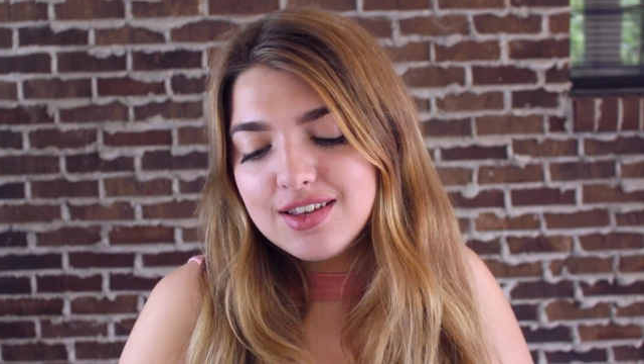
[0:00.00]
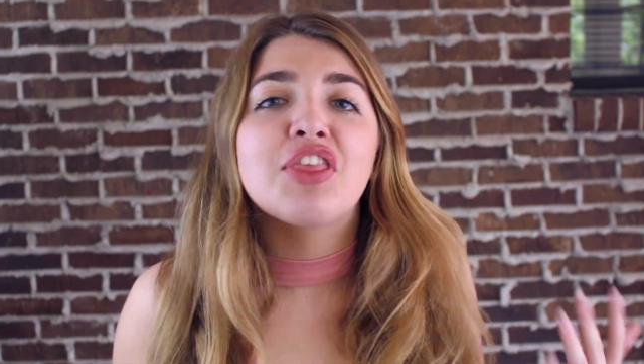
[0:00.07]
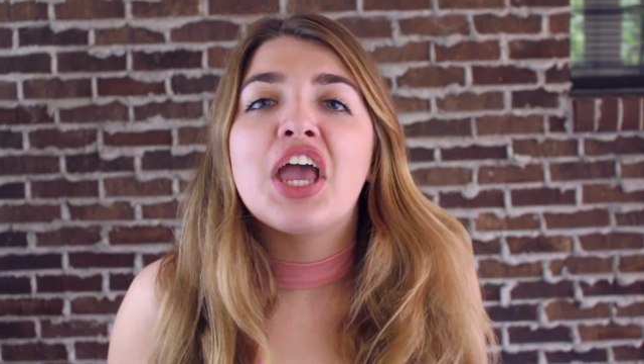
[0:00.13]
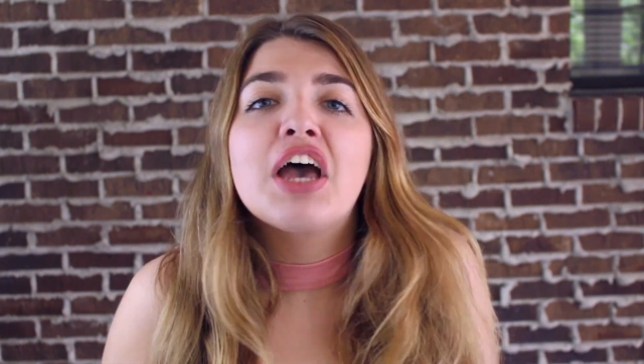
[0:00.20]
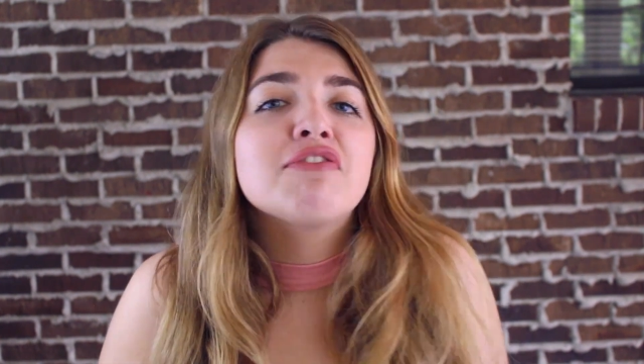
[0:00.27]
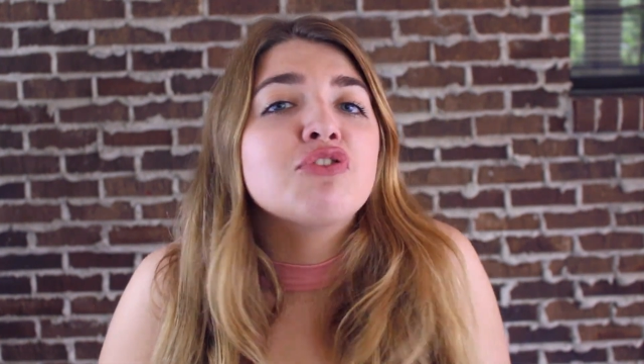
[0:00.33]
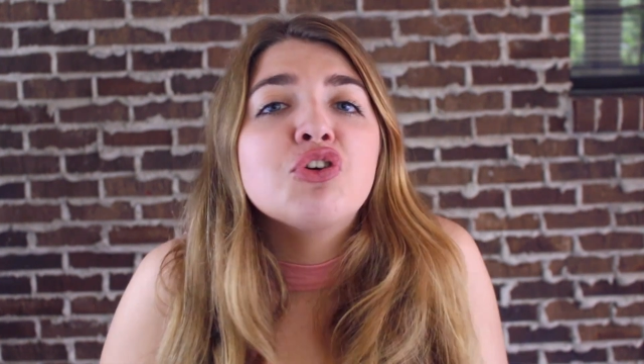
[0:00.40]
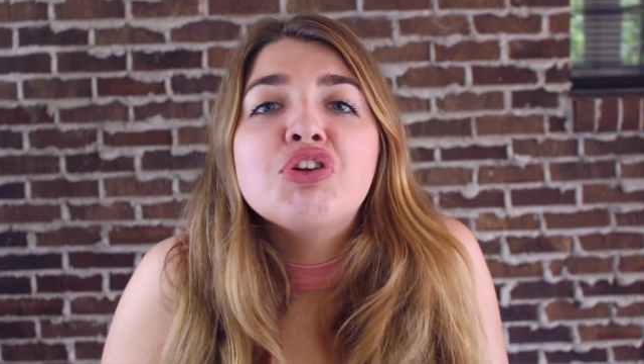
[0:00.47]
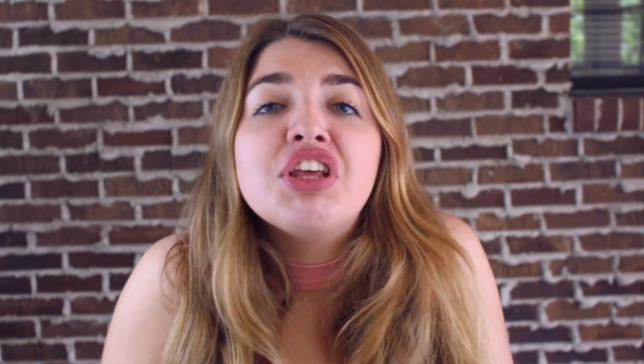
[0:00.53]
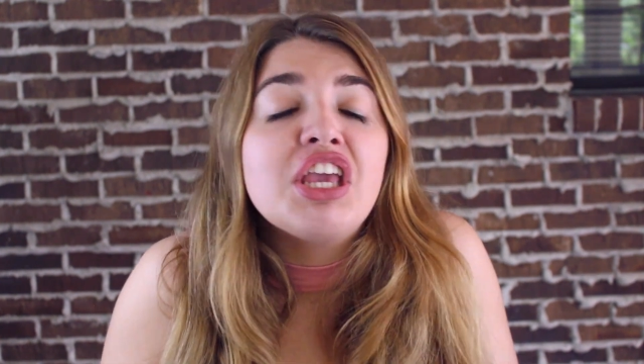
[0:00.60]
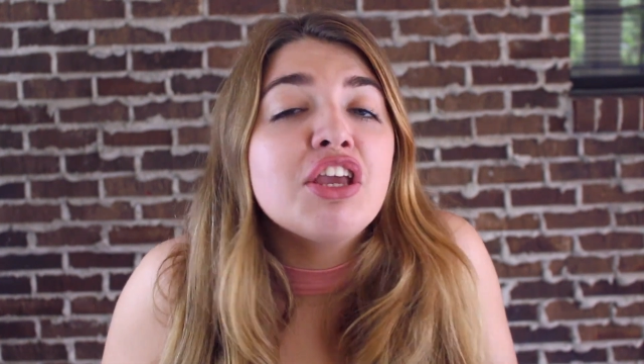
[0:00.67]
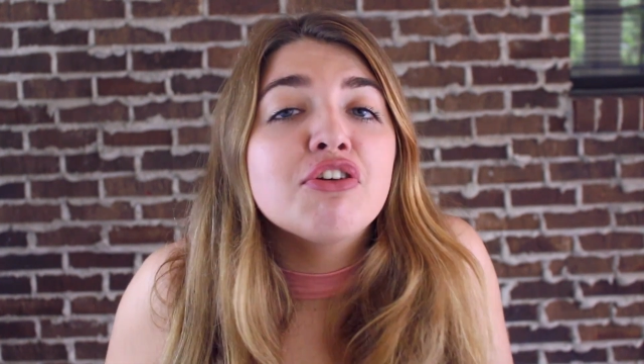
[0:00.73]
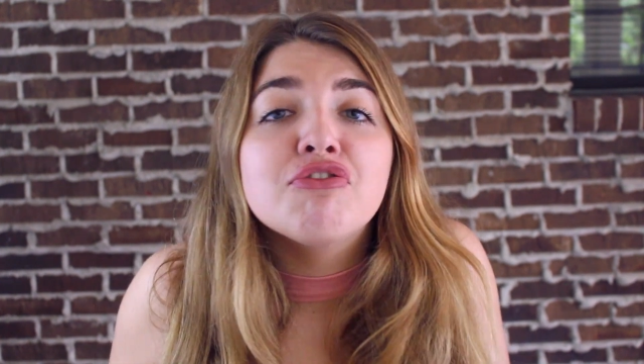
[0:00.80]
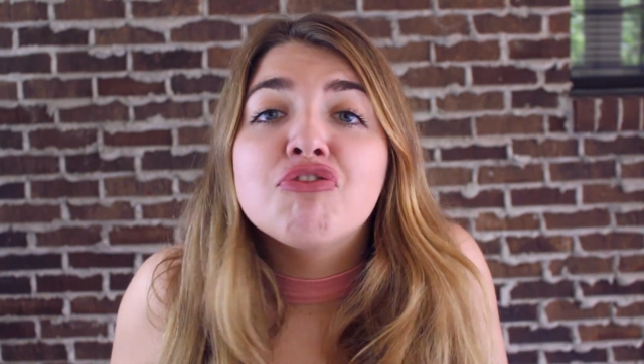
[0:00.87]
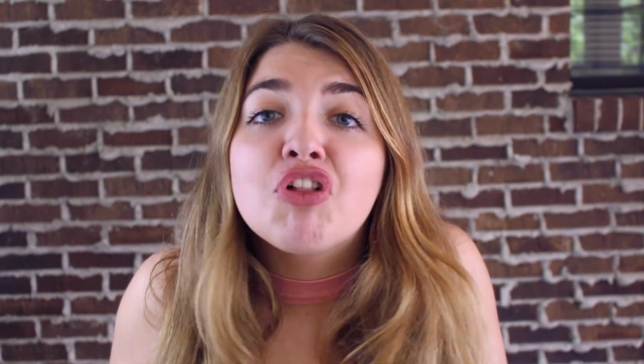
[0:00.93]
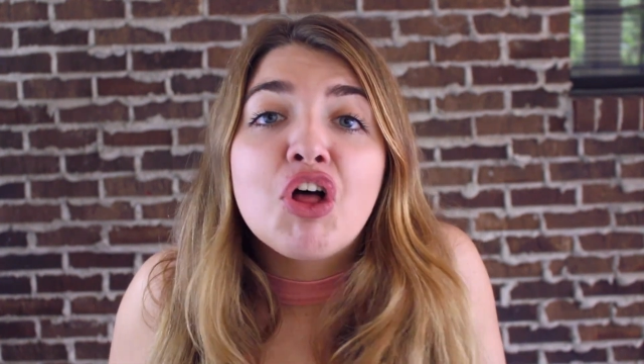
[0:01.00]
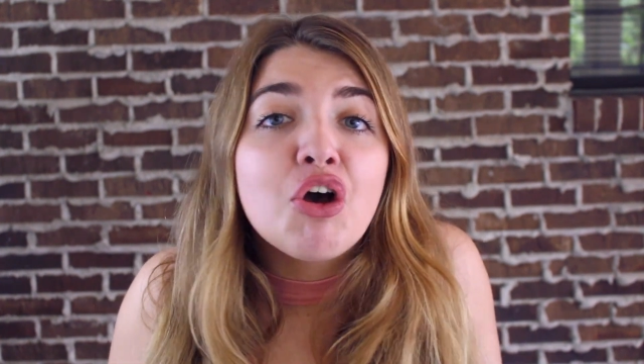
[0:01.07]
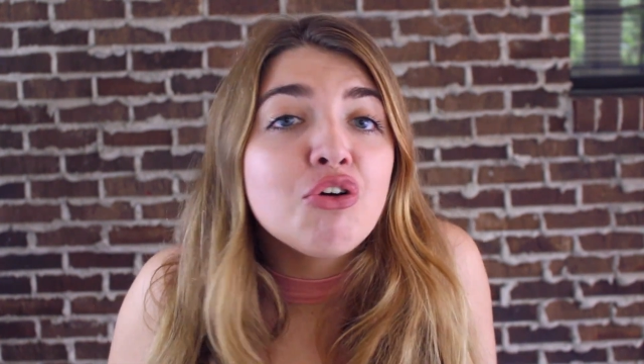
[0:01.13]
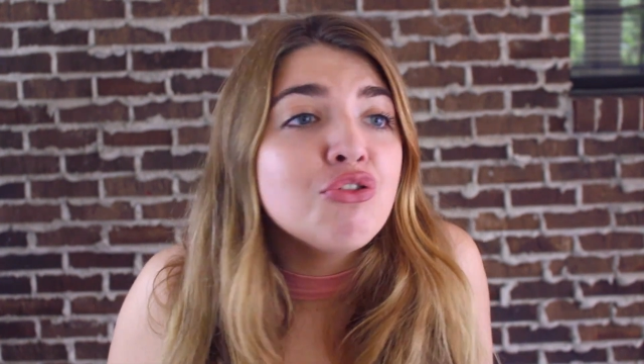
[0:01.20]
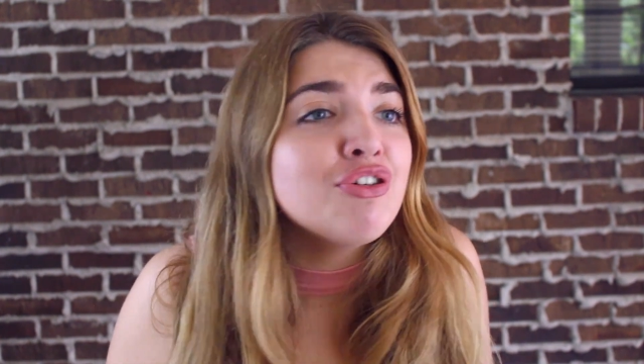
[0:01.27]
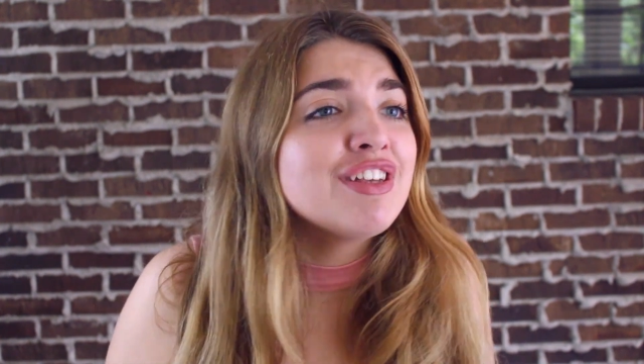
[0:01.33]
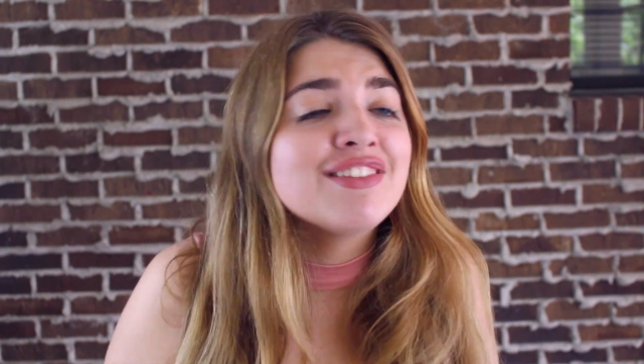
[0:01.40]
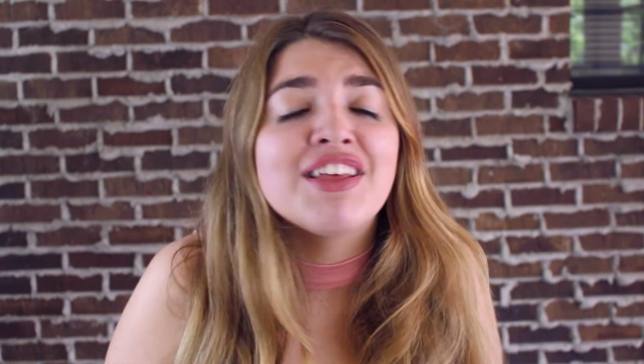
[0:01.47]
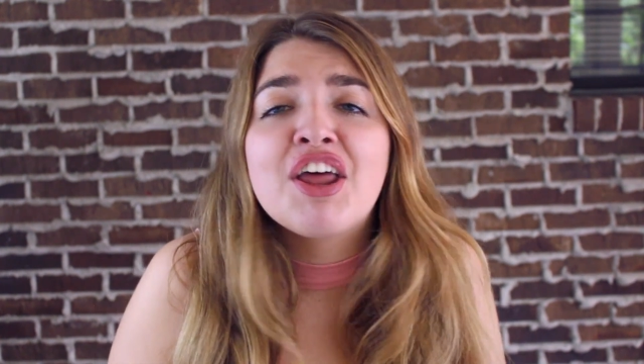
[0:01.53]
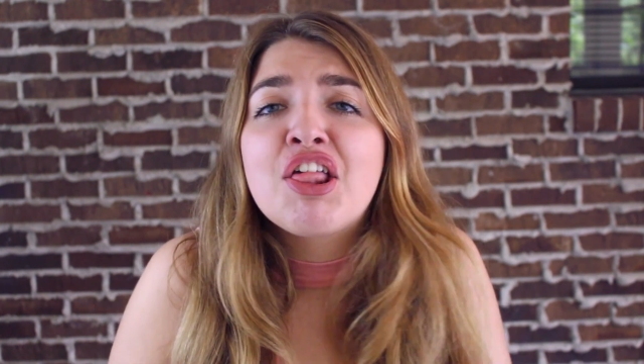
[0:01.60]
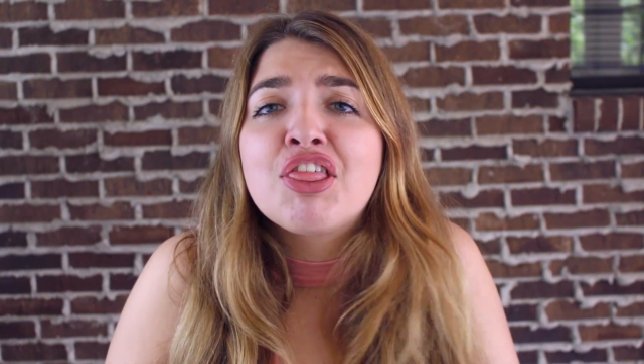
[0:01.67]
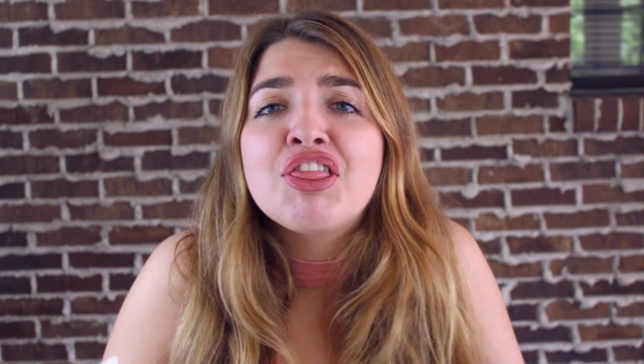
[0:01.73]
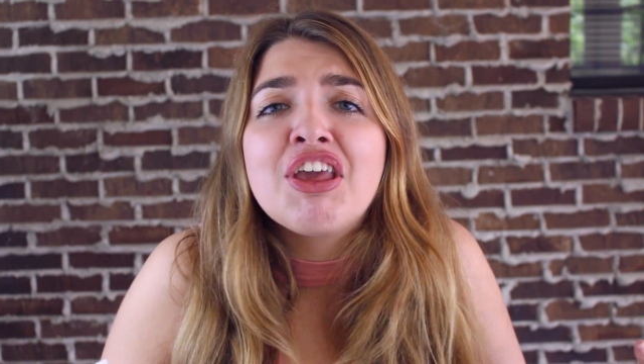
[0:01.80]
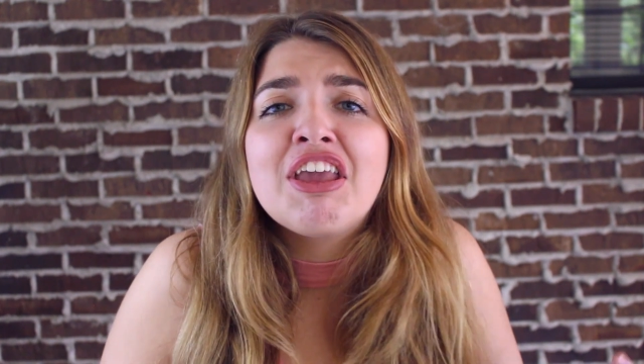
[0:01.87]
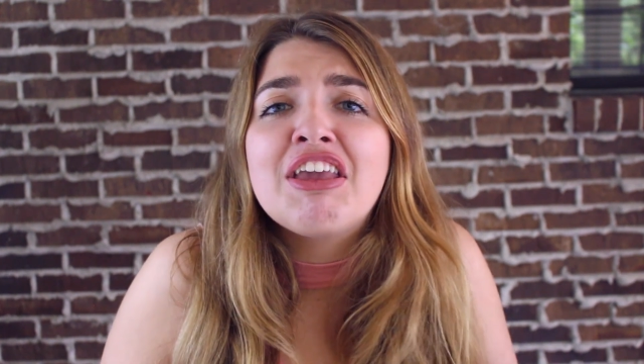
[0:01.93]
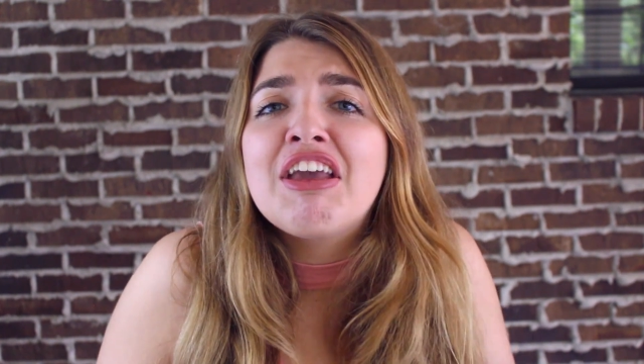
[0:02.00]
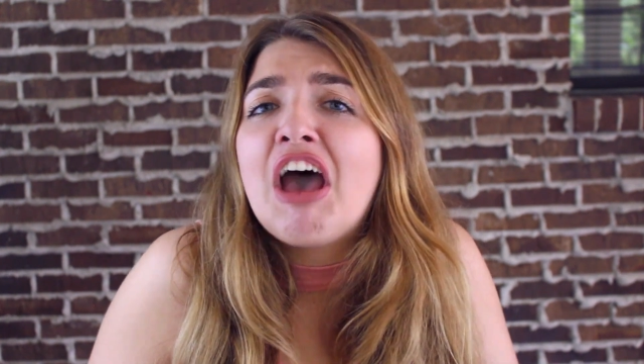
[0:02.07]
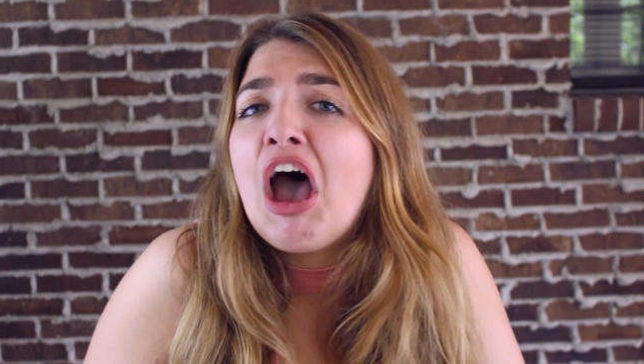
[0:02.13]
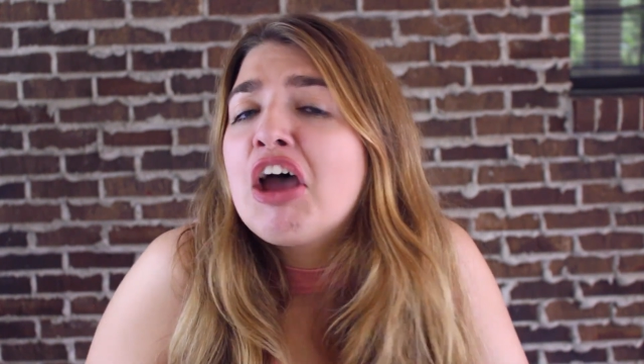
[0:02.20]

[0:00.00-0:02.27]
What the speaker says: They have good ink flow. Is that a thing?